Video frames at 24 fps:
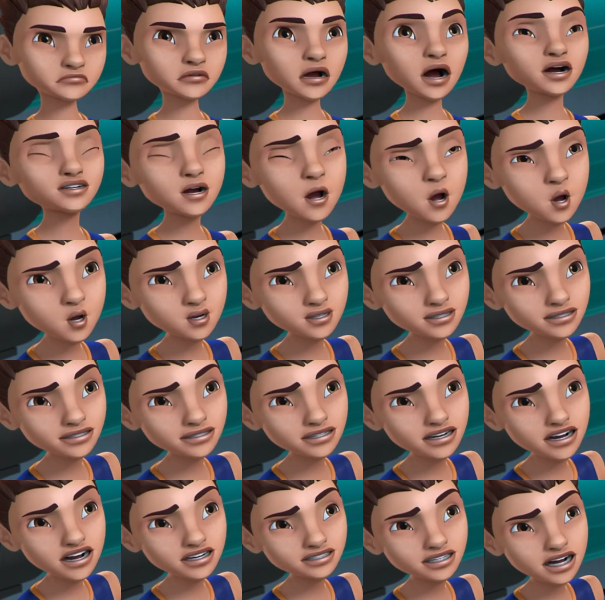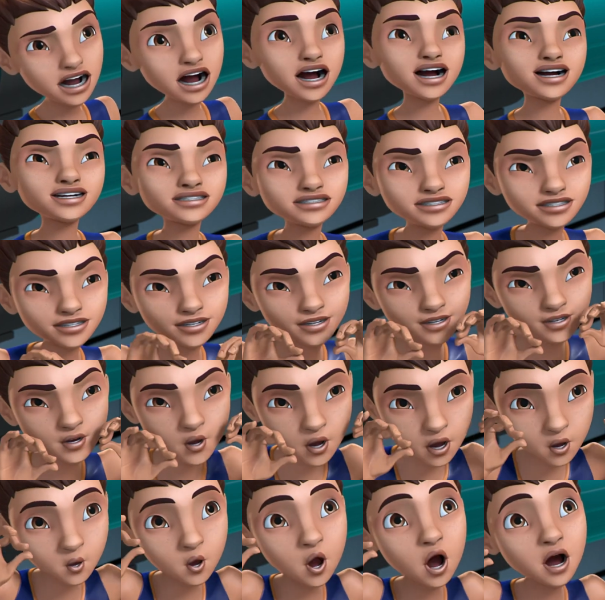A note. It says, You
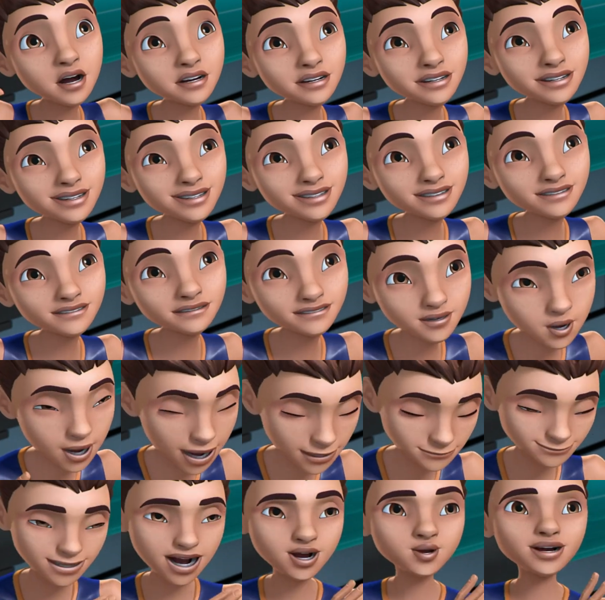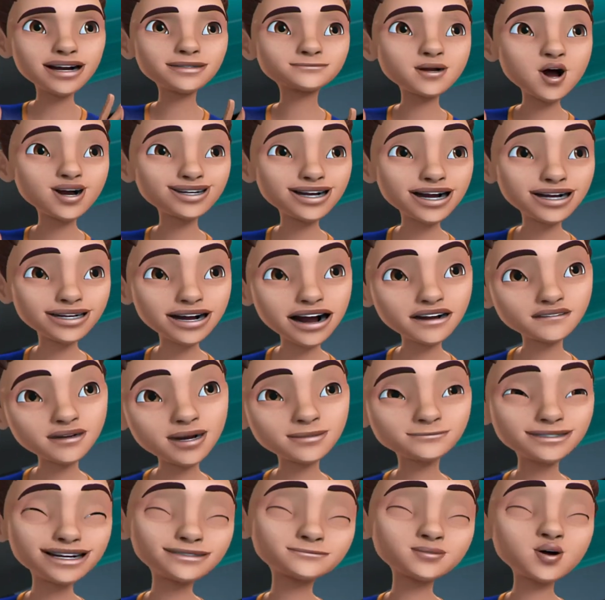were wrong. For when Pirate Boy
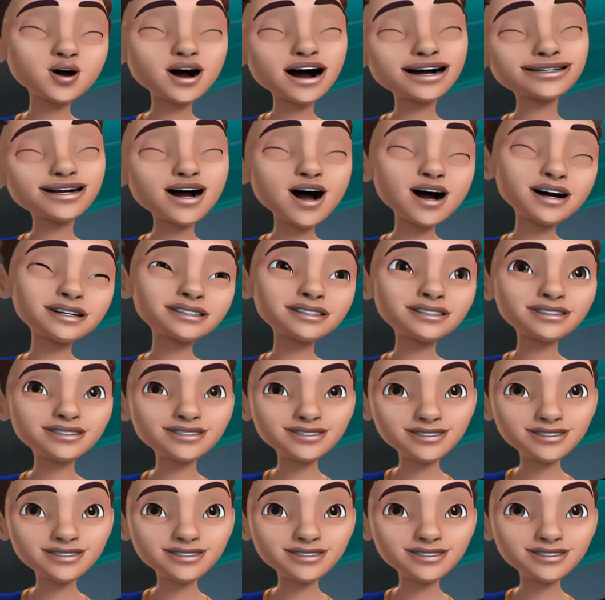inevitably betrays us.